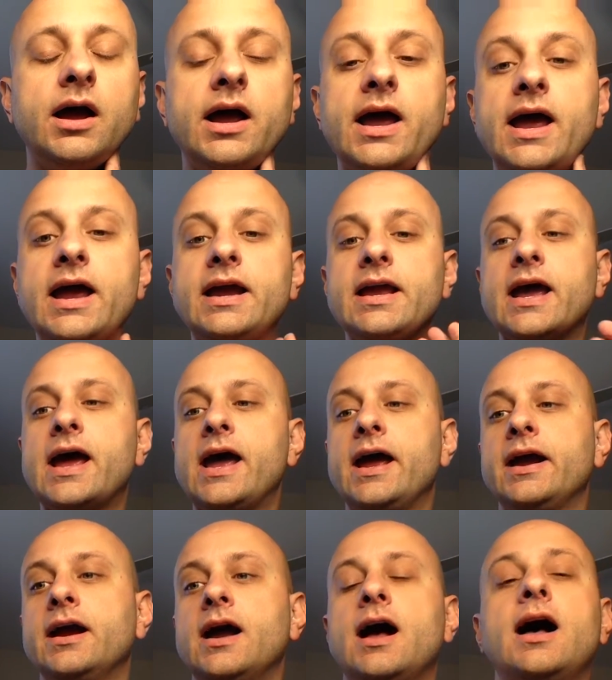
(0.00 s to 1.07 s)
Hey
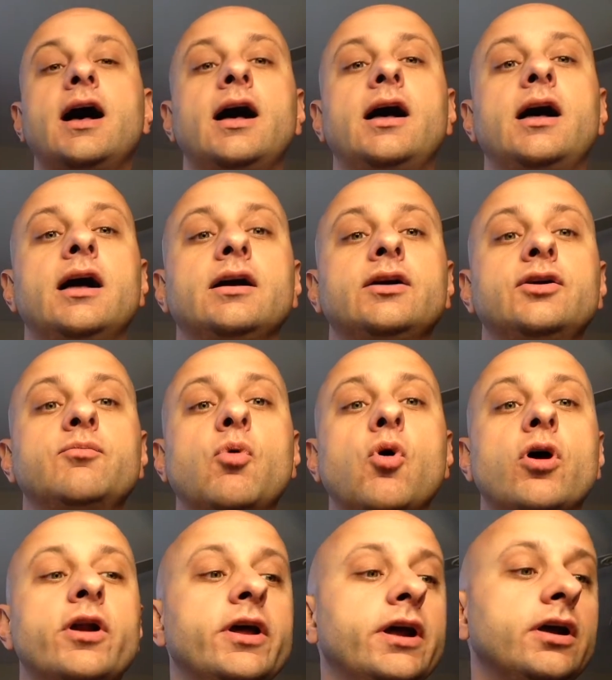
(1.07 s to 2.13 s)
gang, good
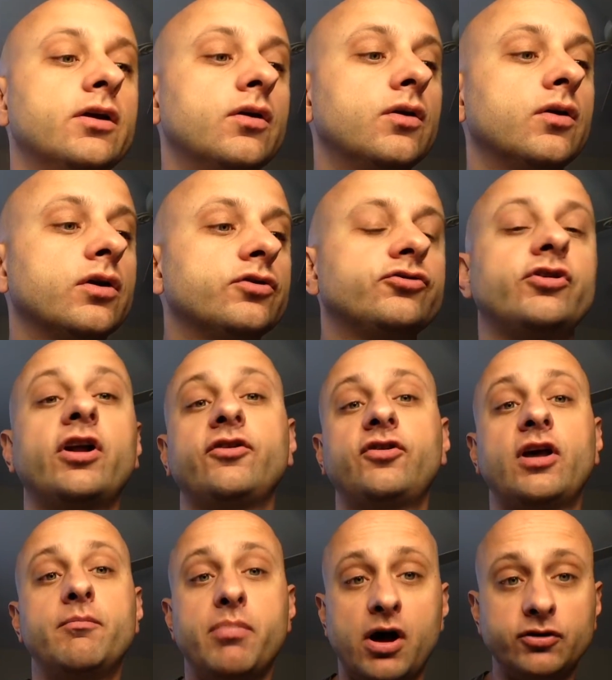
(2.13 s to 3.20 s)
morning, or should I
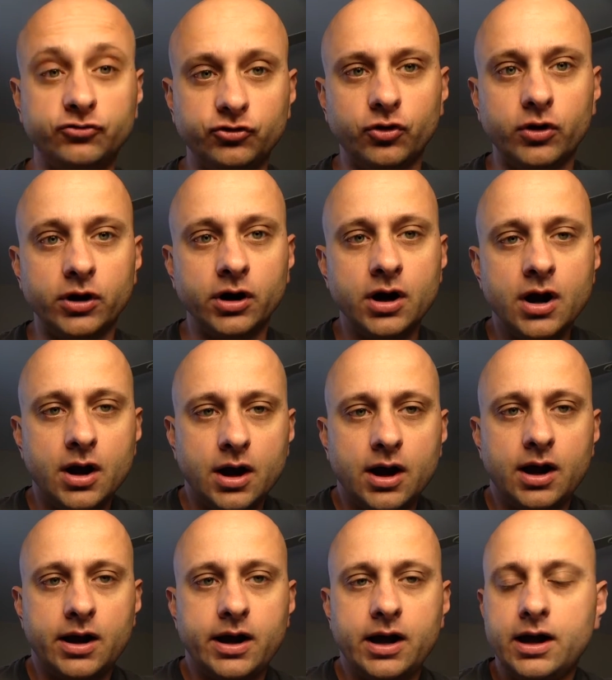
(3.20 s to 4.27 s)
say bonjour.
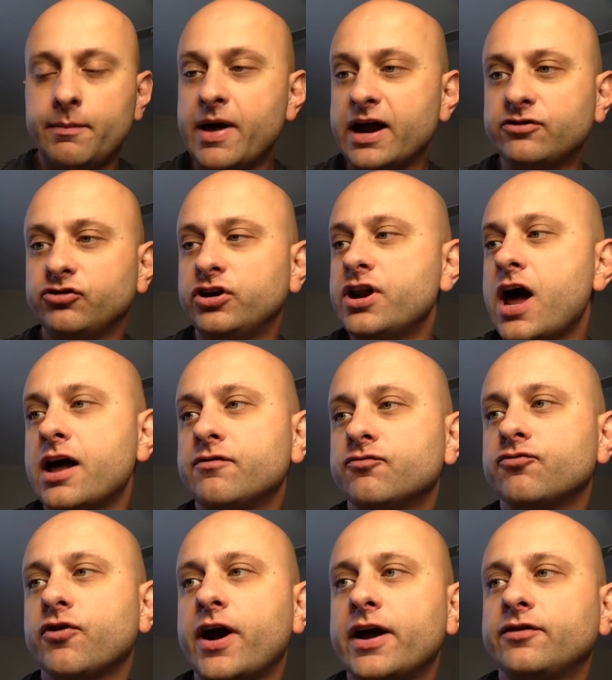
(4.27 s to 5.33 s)
I'm actually not in
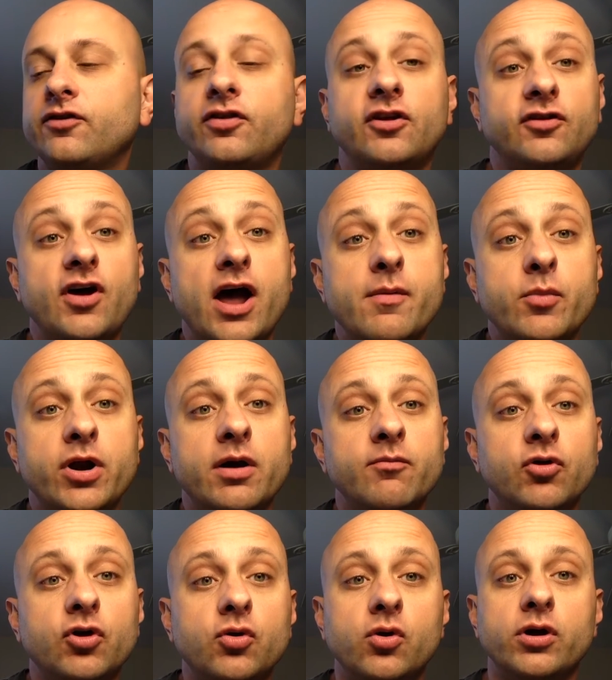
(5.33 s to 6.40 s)
France at the time when
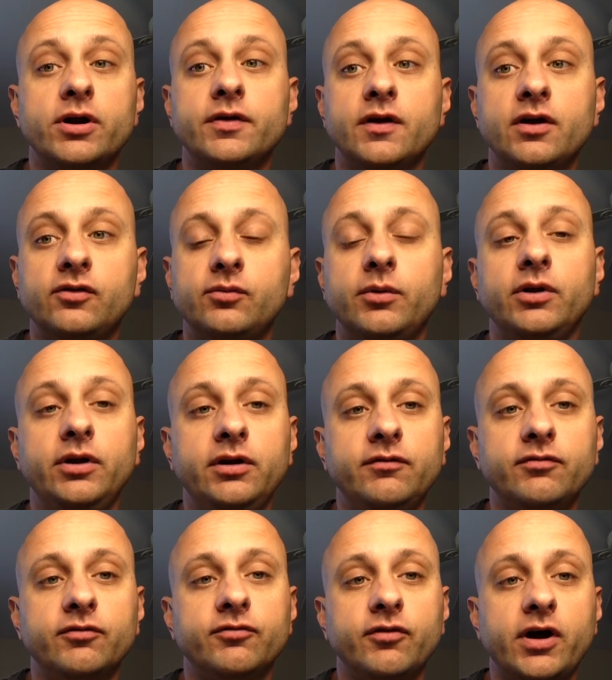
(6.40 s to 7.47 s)
I'm recording this. We
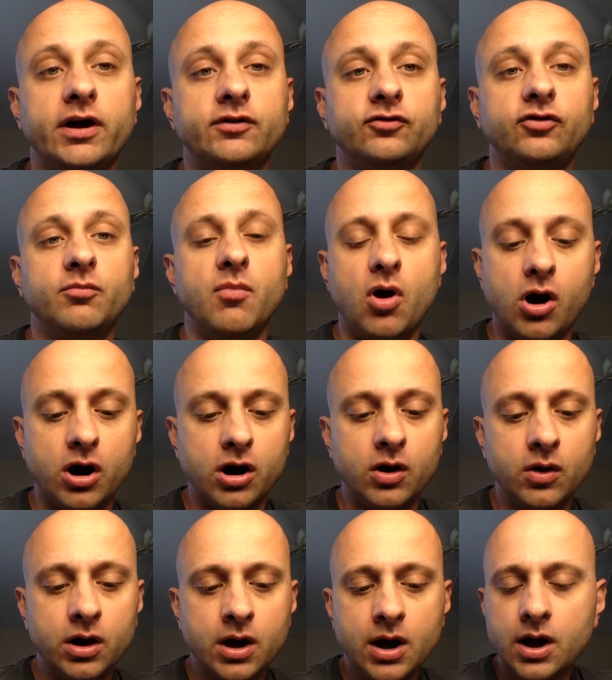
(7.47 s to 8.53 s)
leave for France
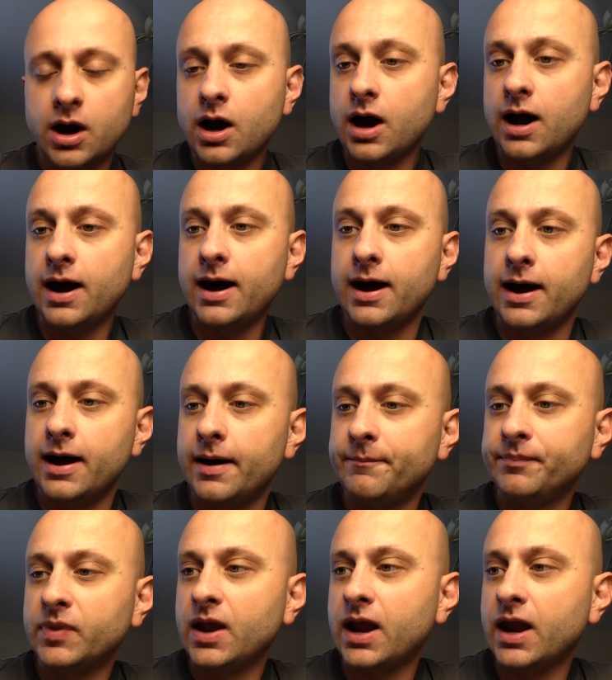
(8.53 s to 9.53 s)
tomorrow. Yeah,